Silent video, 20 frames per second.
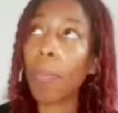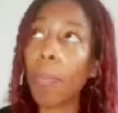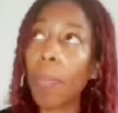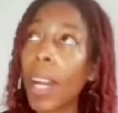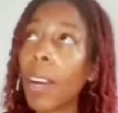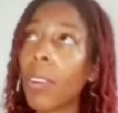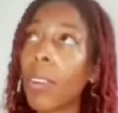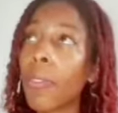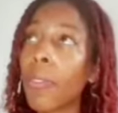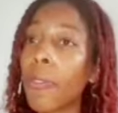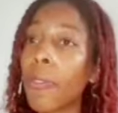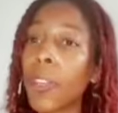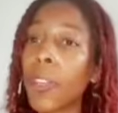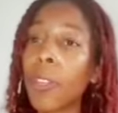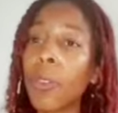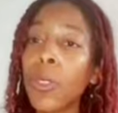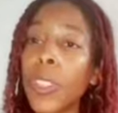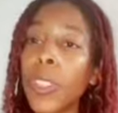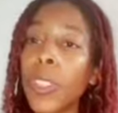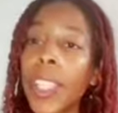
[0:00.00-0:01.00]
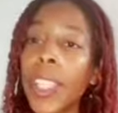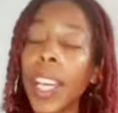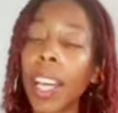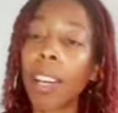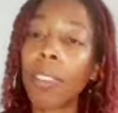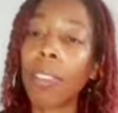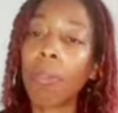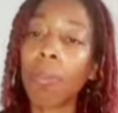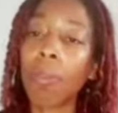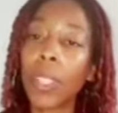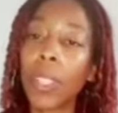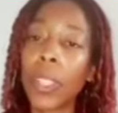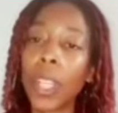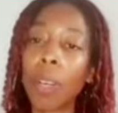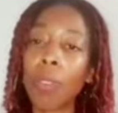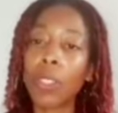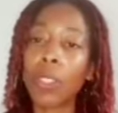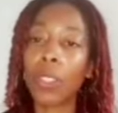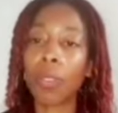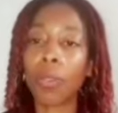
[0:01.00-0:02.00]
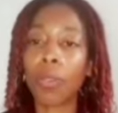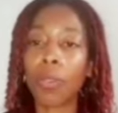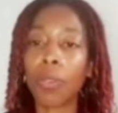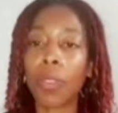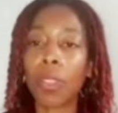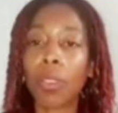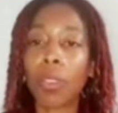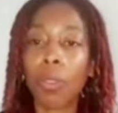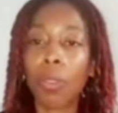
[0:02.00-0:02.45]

what about foods now? Let's go on to